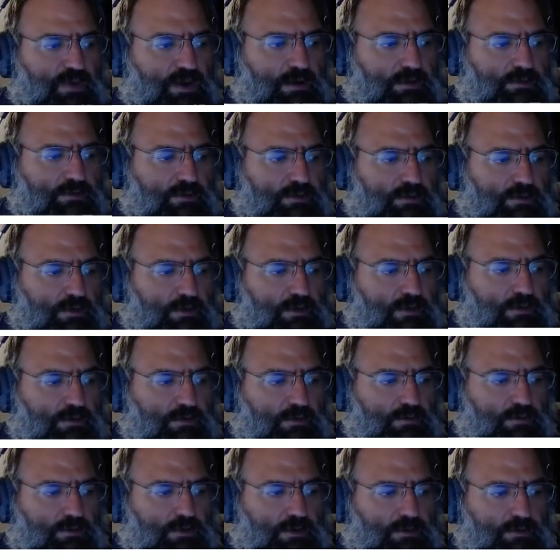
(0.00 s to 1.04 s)
So you can
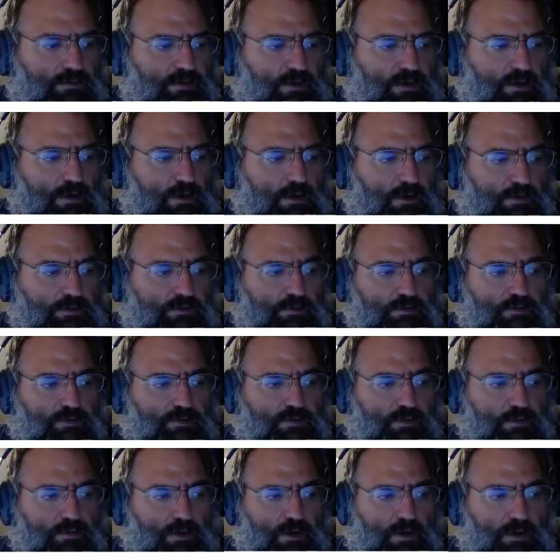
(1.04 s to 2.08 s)
do things there and also
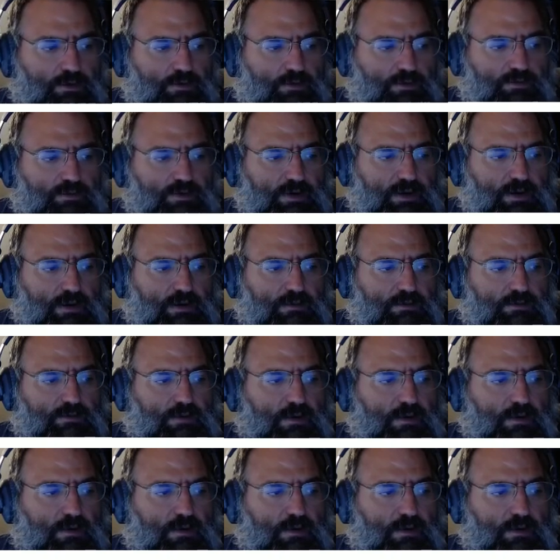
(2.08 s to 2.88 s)
do other settings.